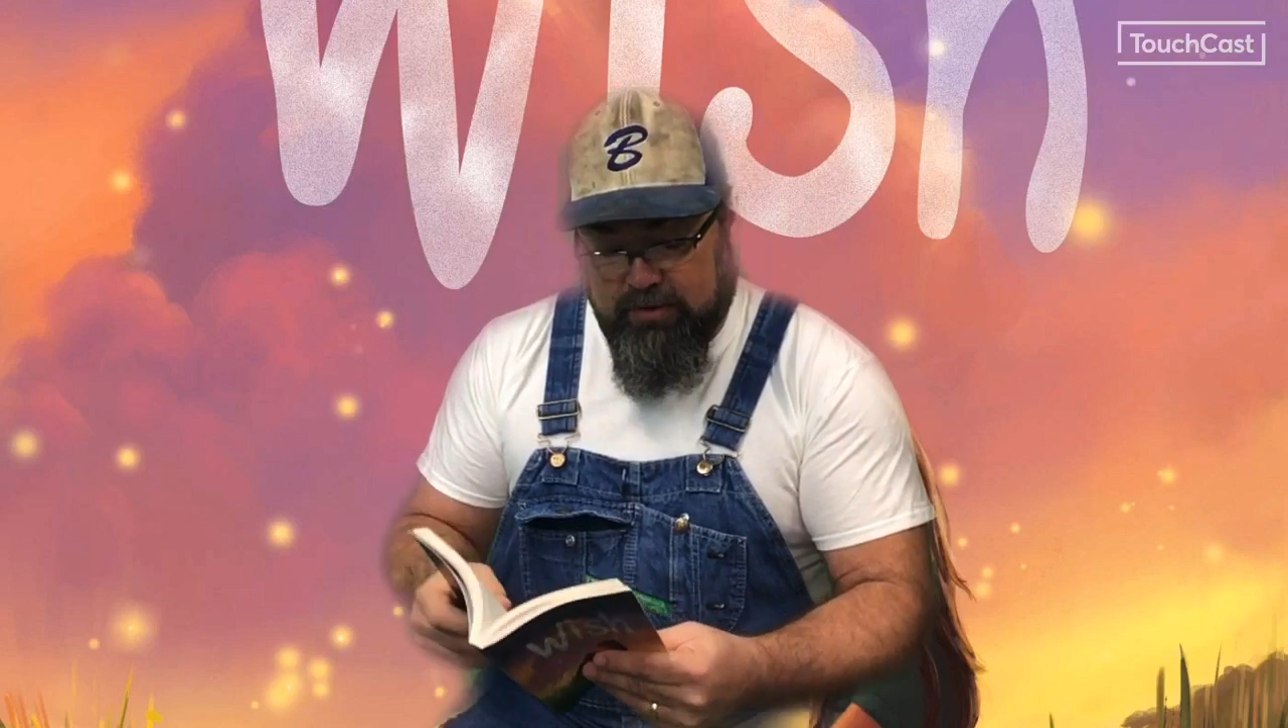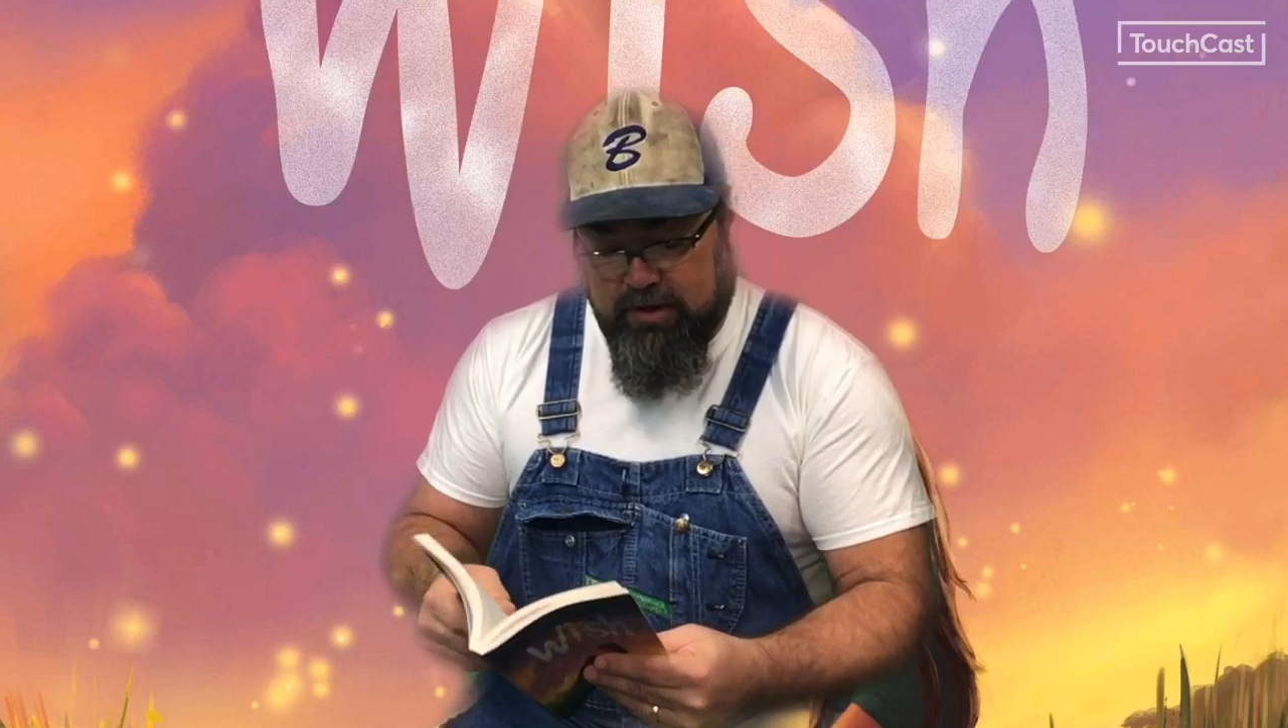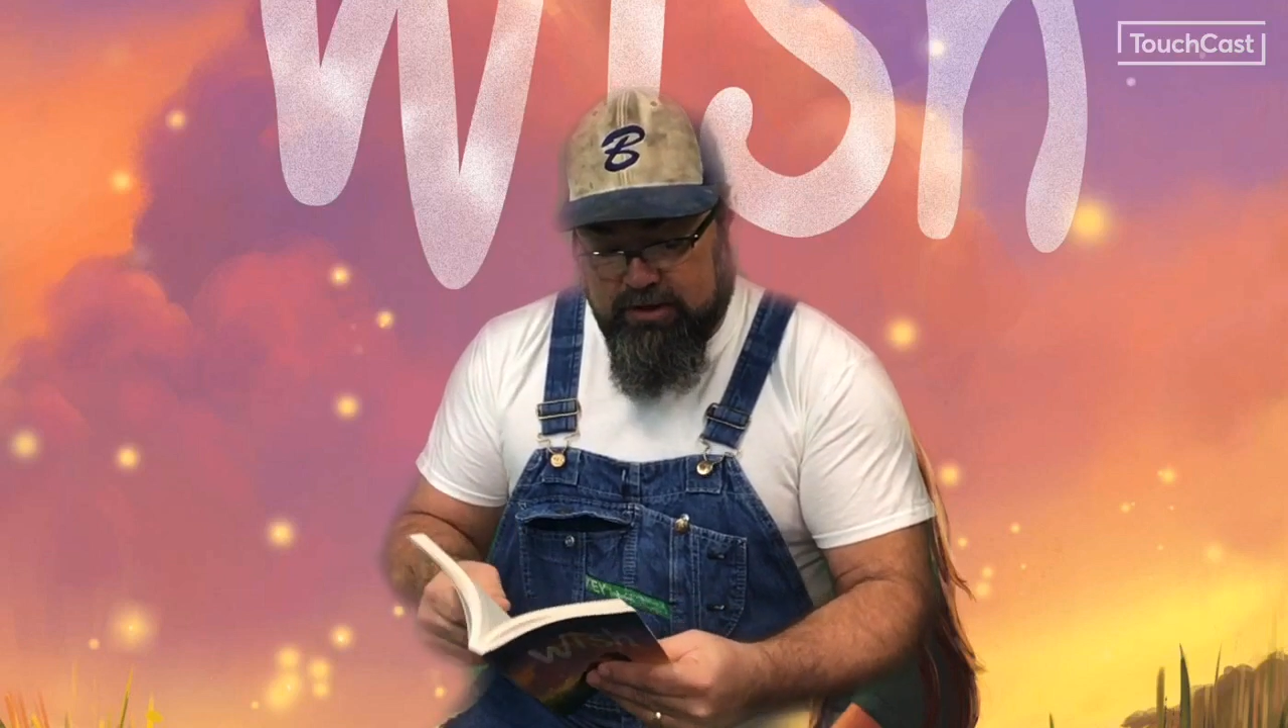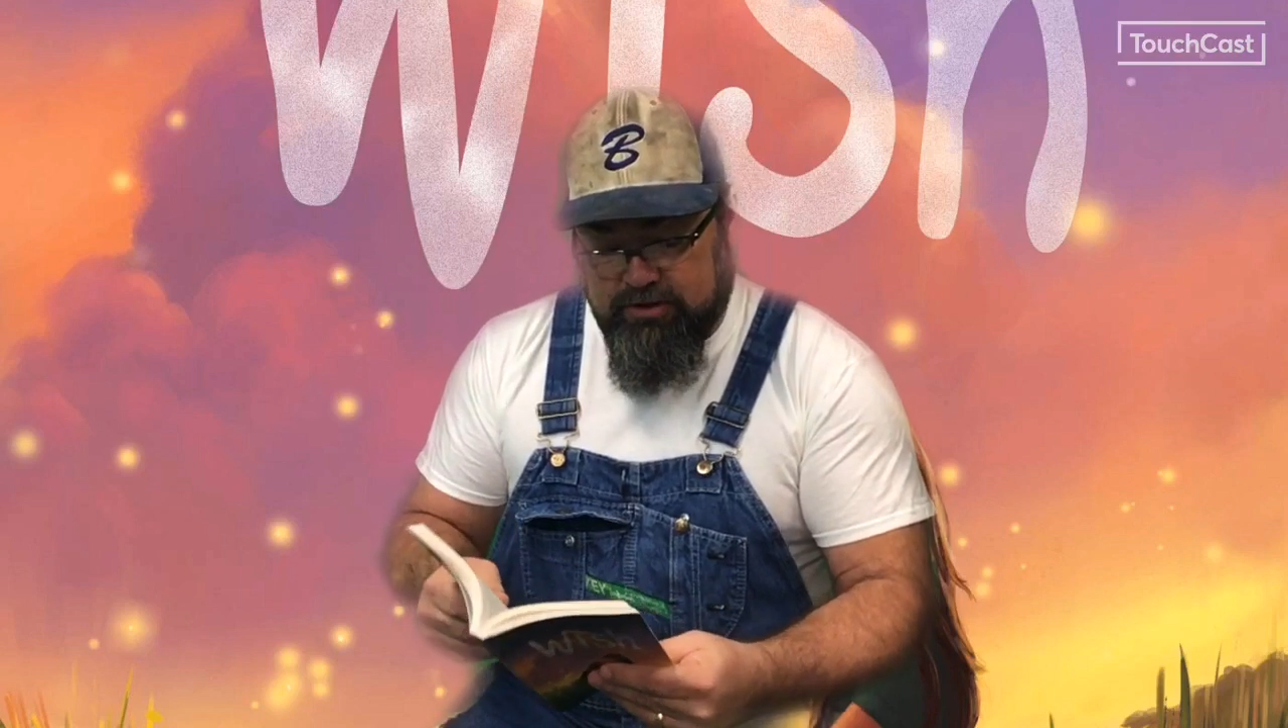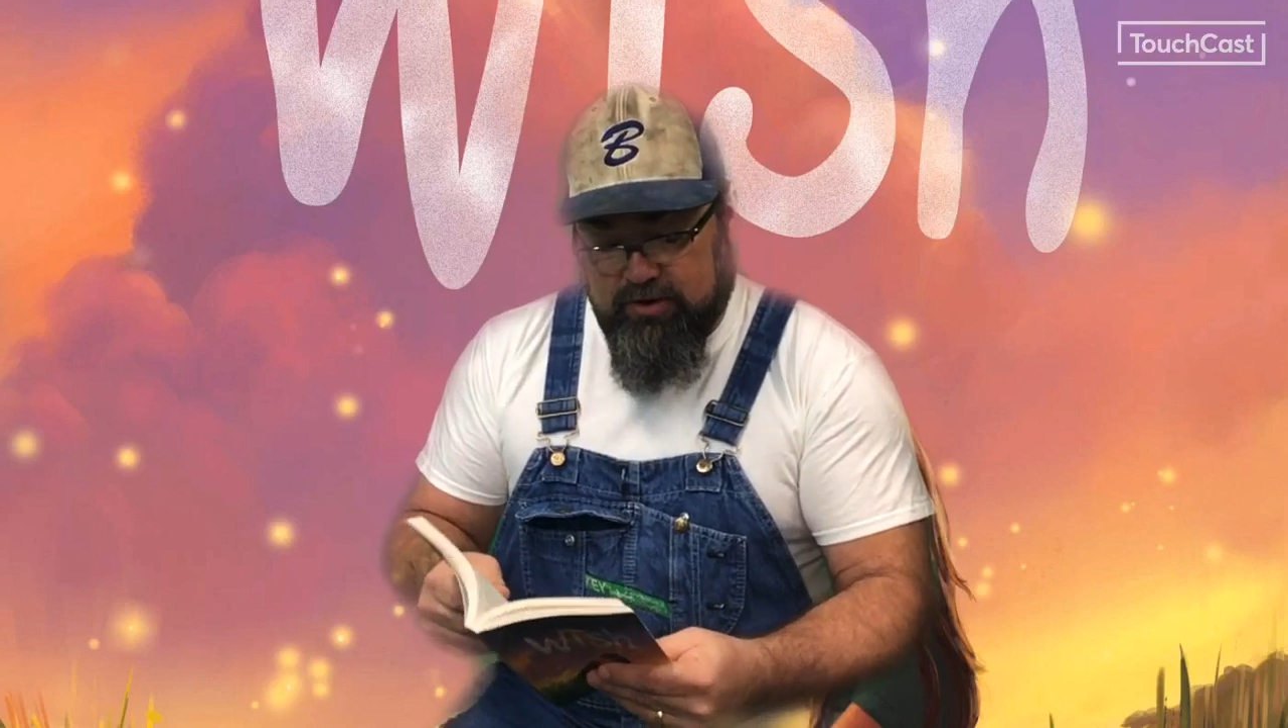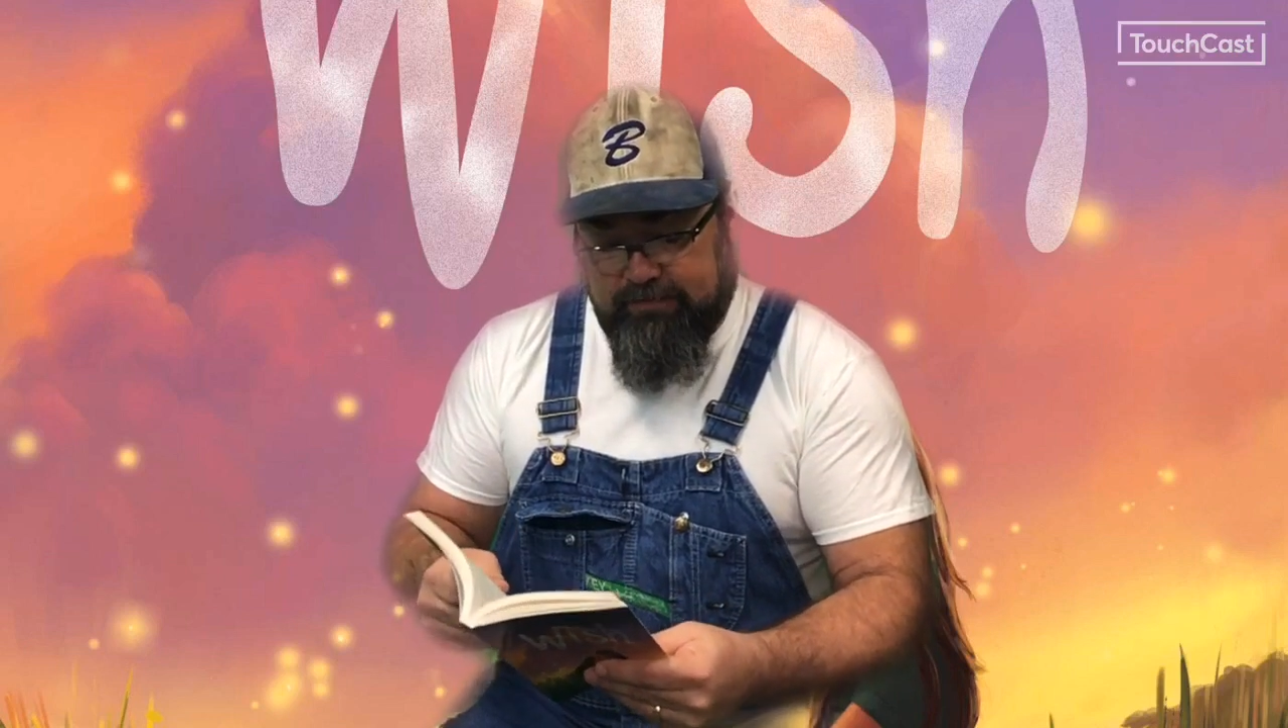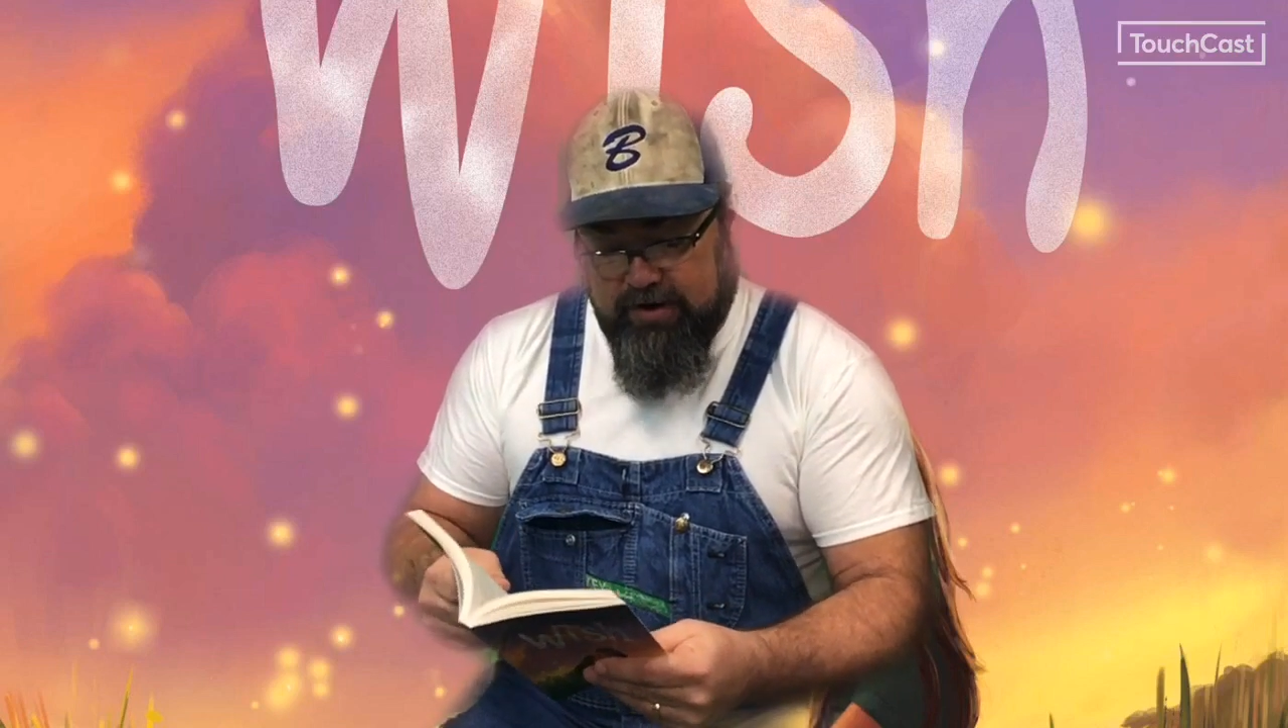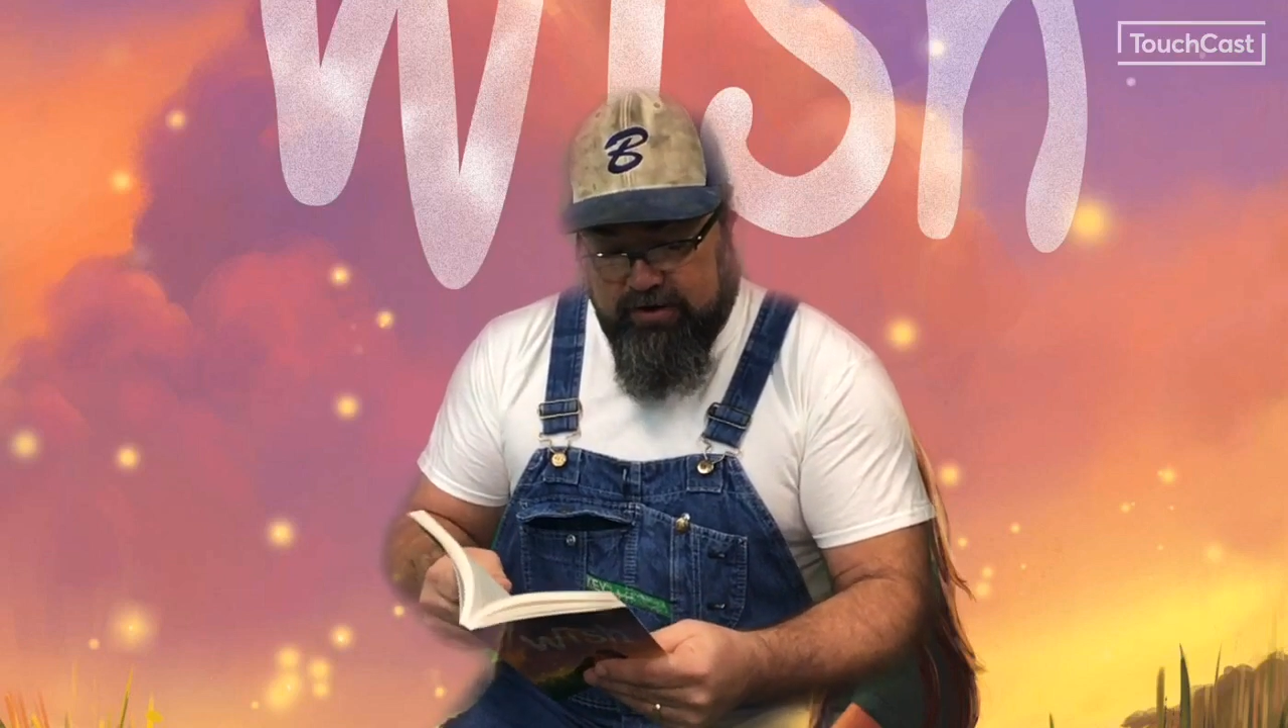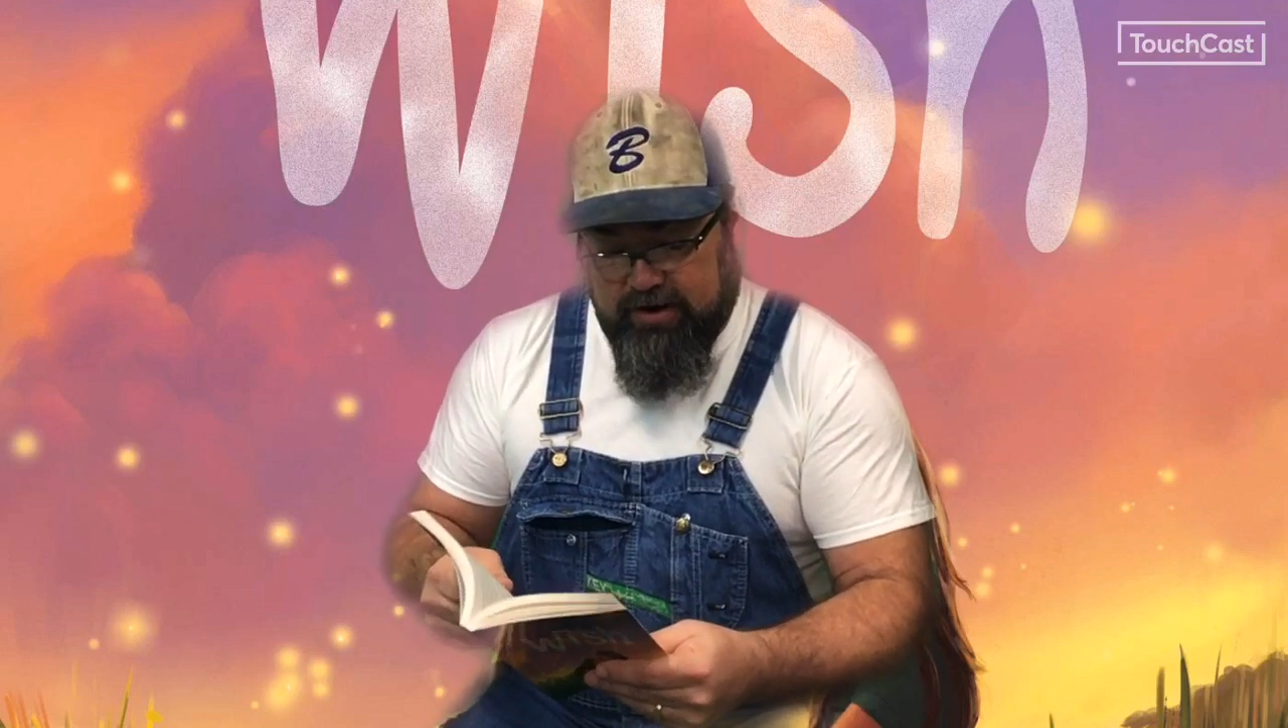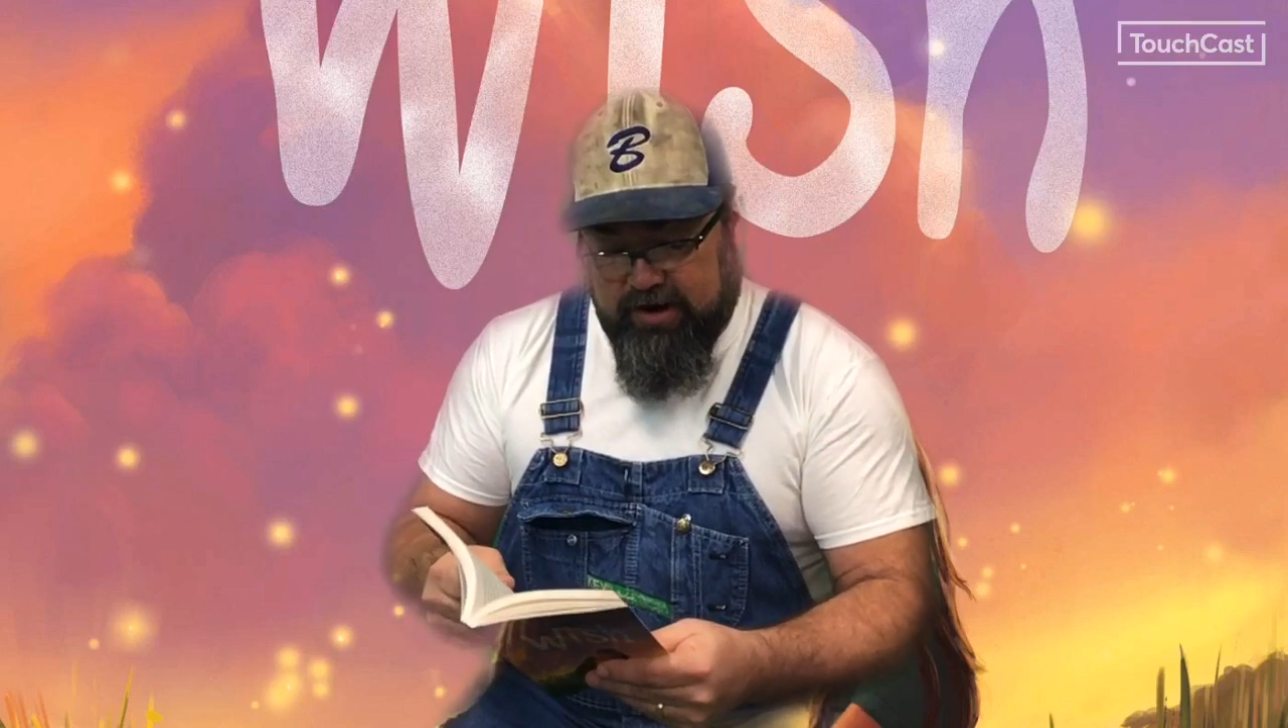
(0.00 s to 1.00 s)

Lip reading: So I figured